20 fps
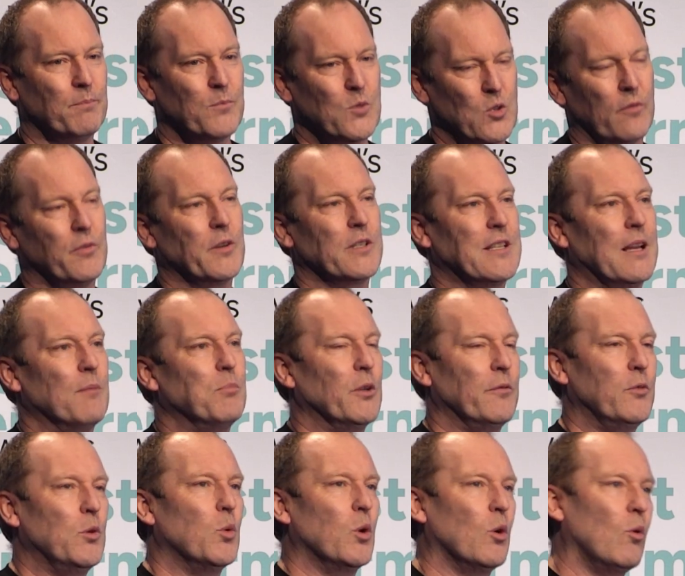So for example, if
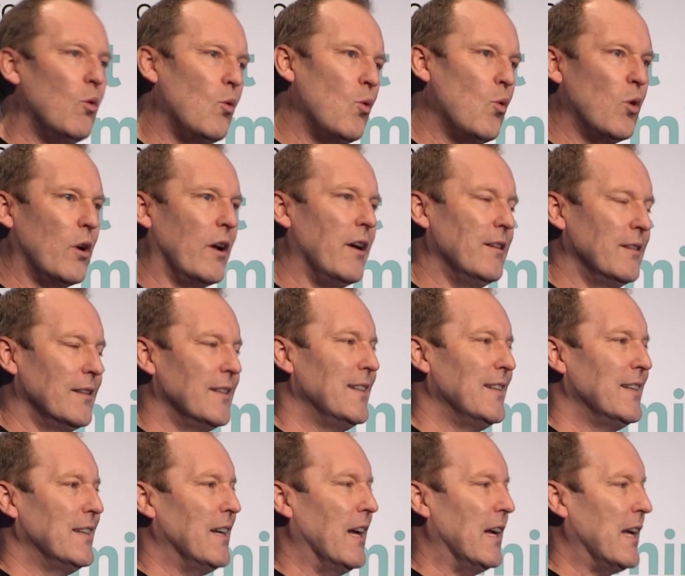you were to order
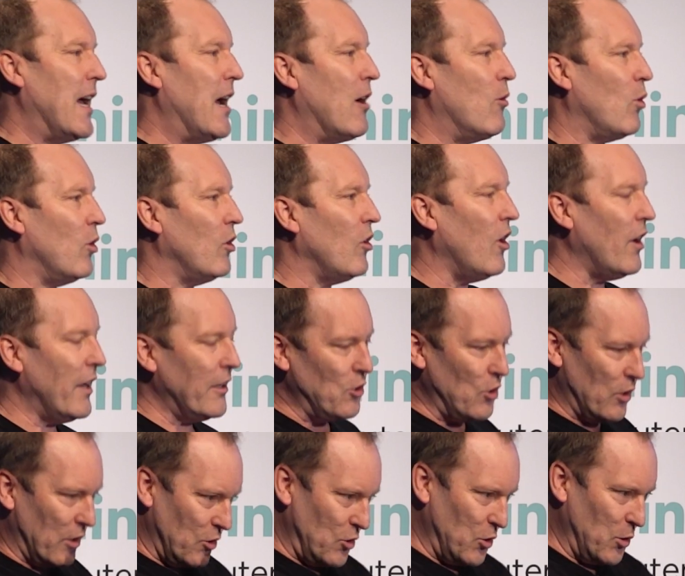a car online, you
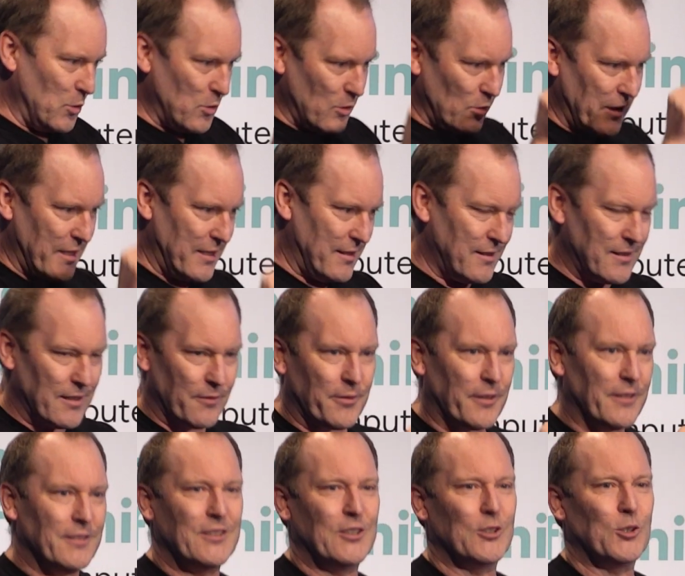can choose all these
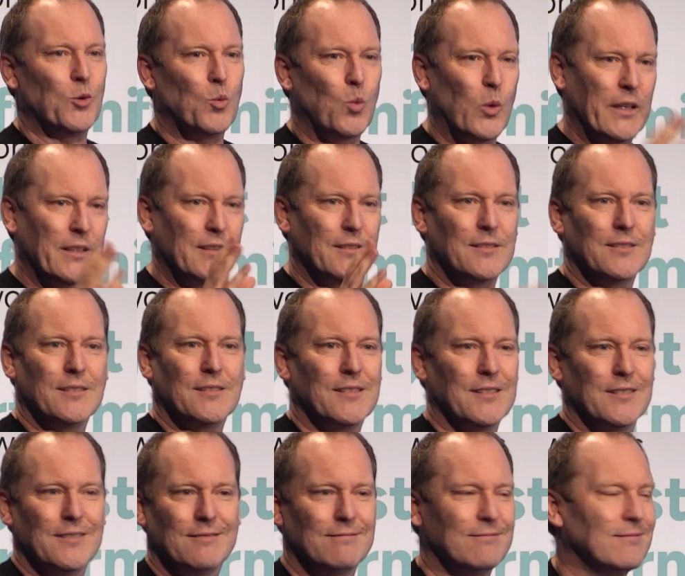different, wings
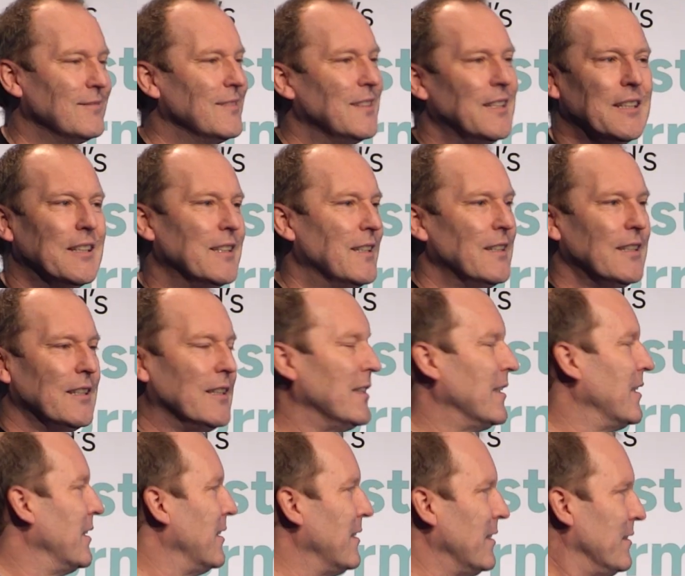and
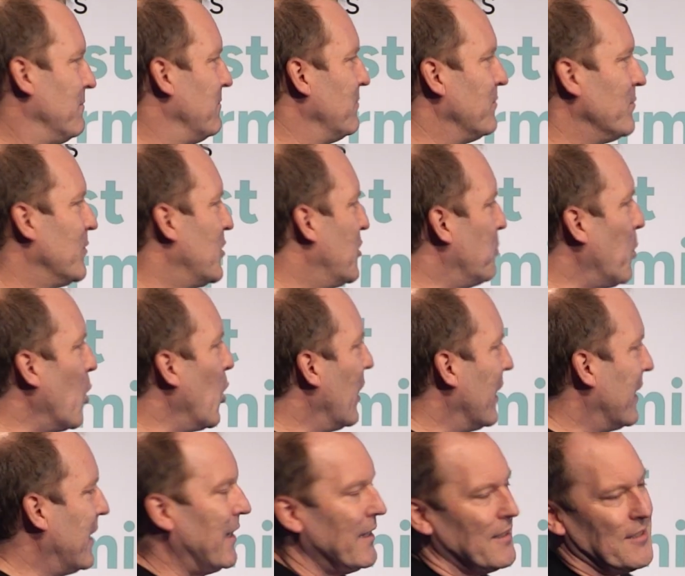spoiler
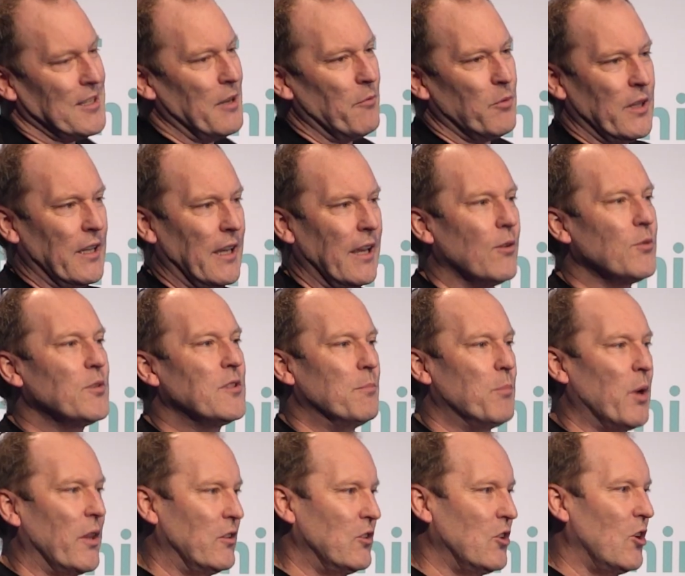kits and everything else, and by
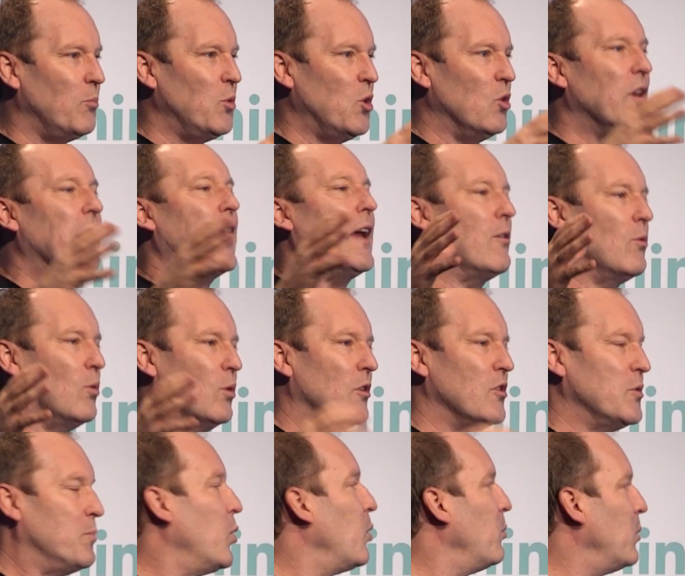the time you count all those
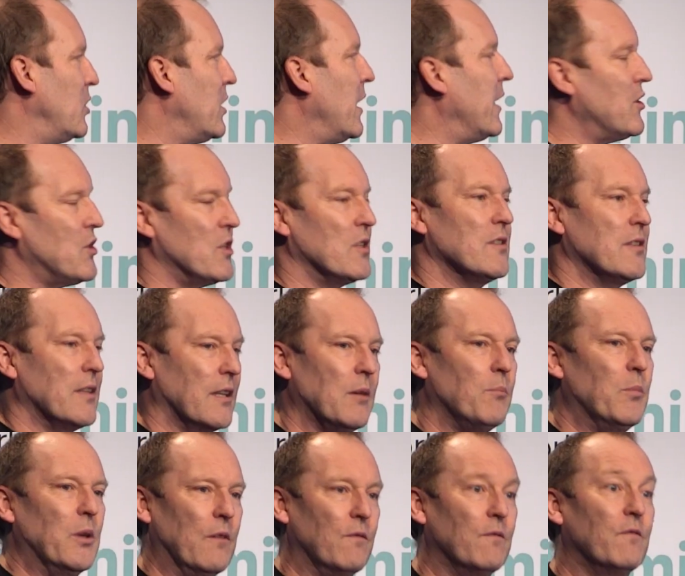permutations, it can
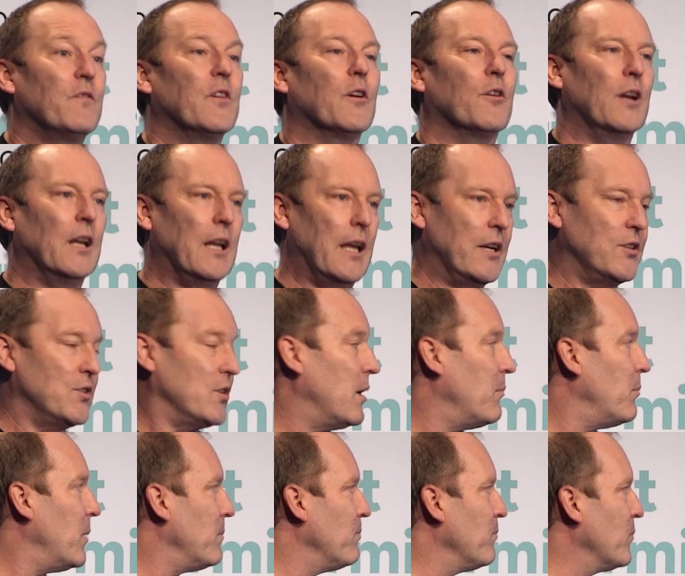be a very large number.